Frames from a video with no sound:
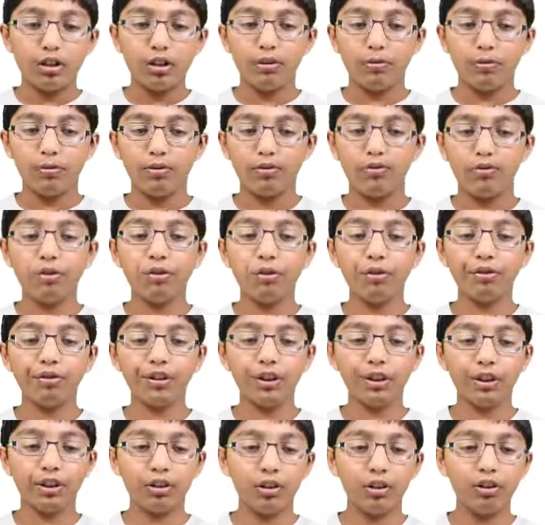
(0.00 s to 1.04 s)
And before we
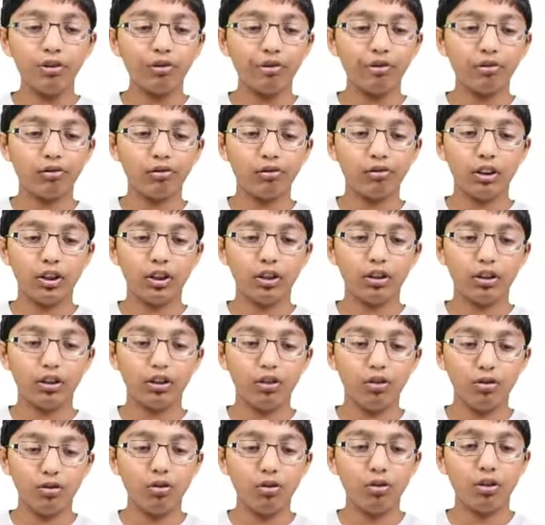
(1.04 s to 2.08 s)
finish off, we need to
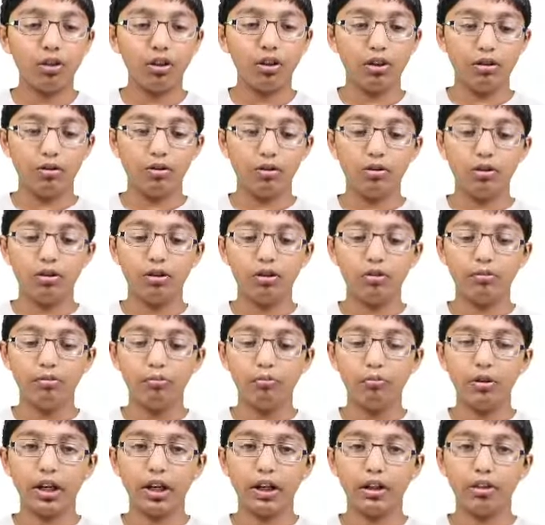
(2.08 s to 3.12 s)
do the
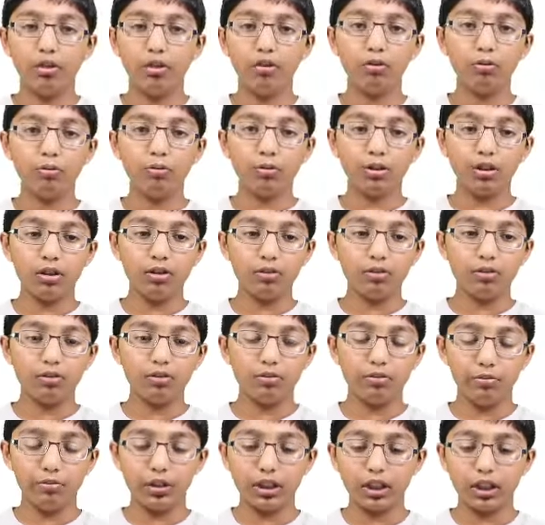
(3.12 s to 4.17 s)
main loop
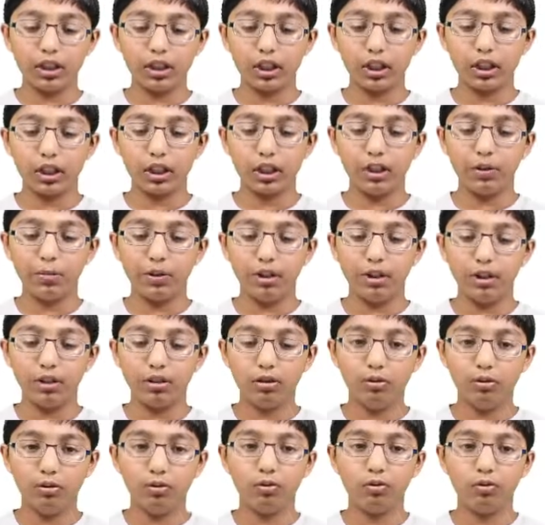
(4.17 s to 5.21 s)
basically keeping
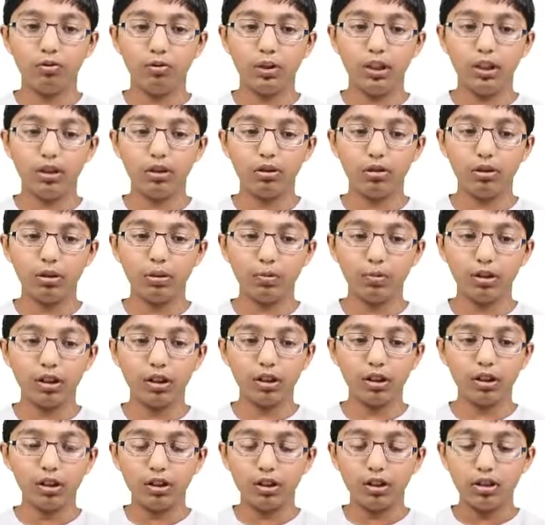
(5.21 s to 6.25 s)
the window
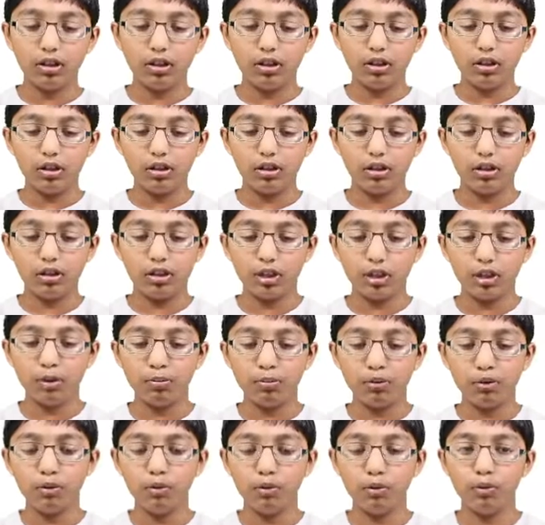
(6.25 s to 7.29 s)
open. So
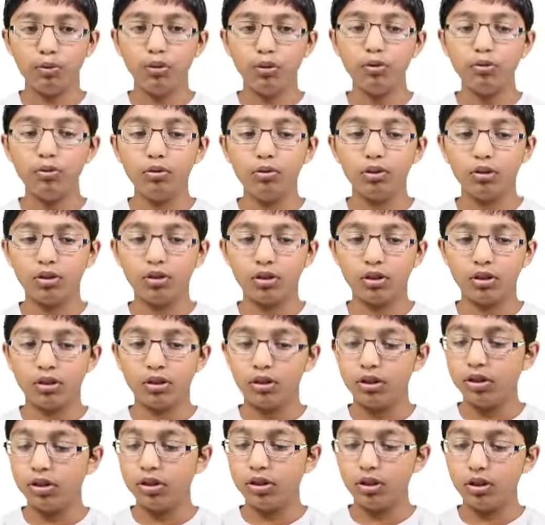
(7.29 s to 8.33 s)
type root
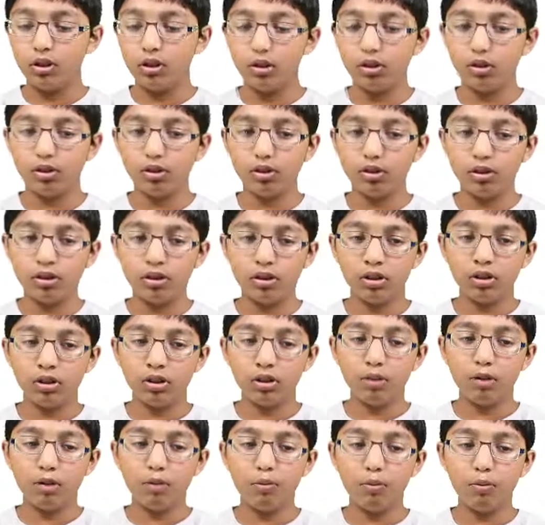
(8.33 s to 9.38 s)
dot
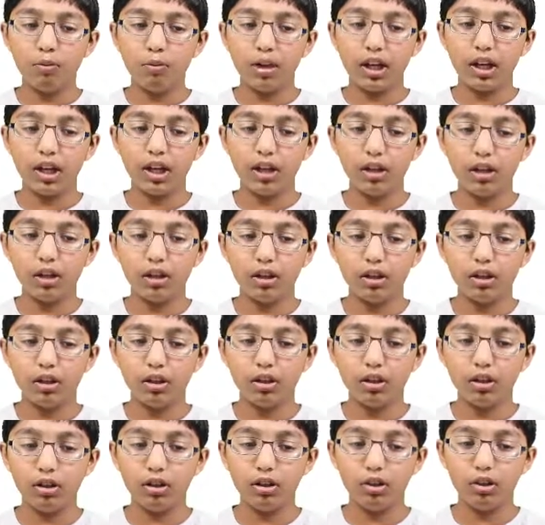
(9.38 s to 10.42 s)
main
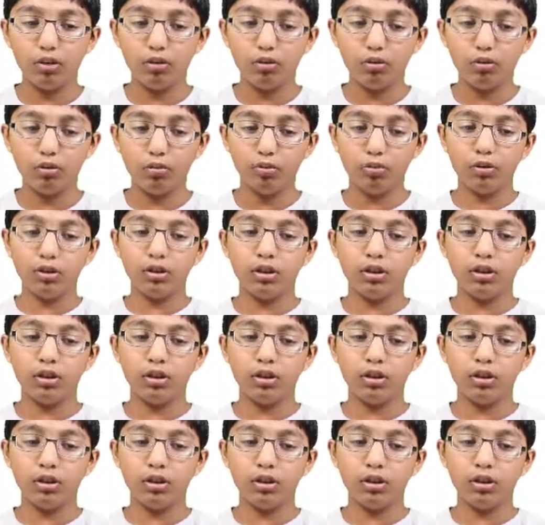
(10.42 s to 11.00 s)
loop,